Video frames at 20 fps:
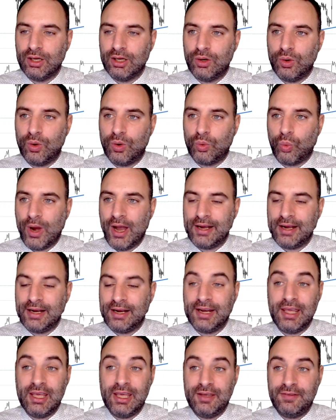when and
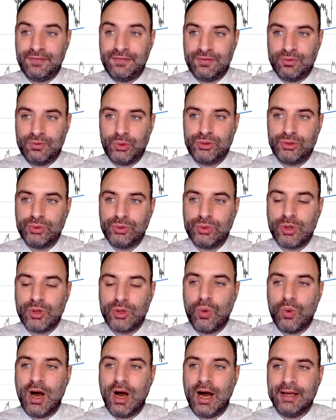if we do go
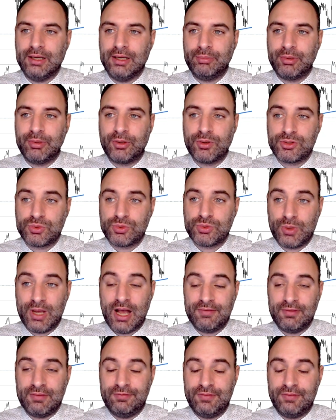higher, because we have
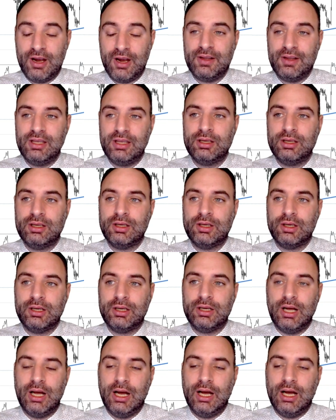a very
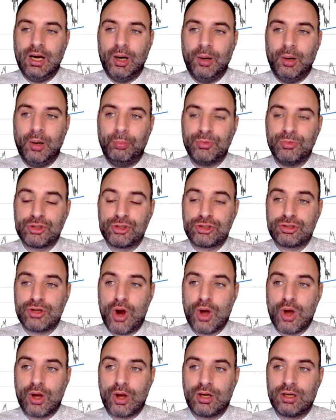
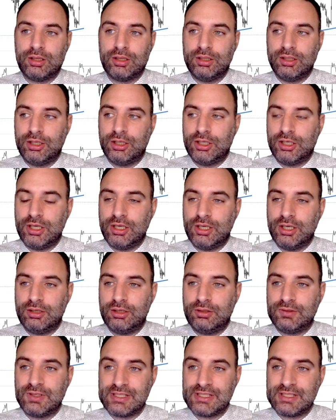strong
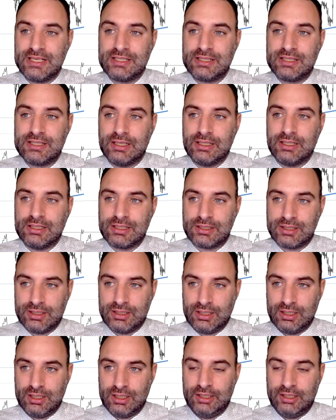resistance,
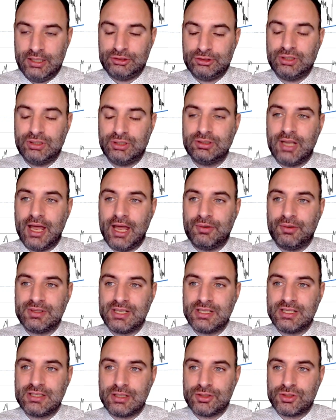trend line
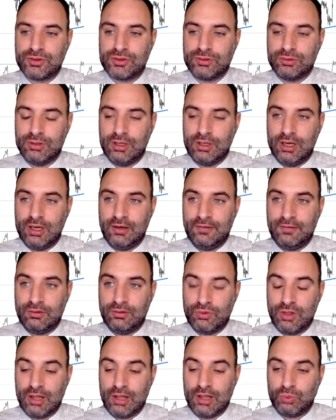resistance to
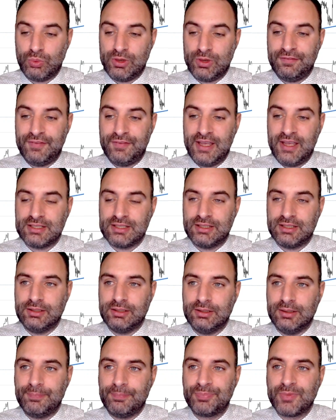that we are facing
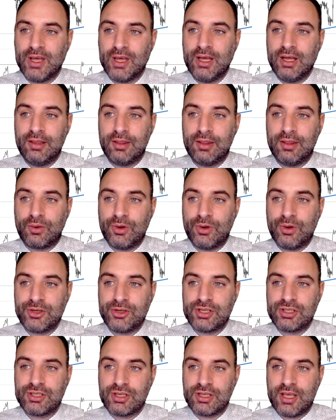here. The question
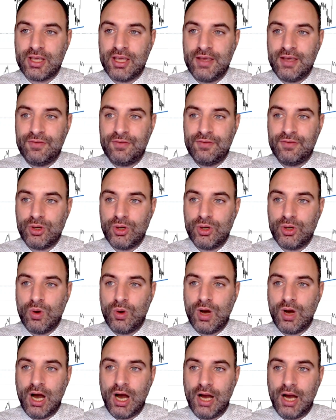is, if we go
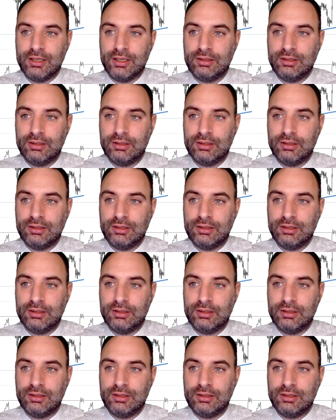higher,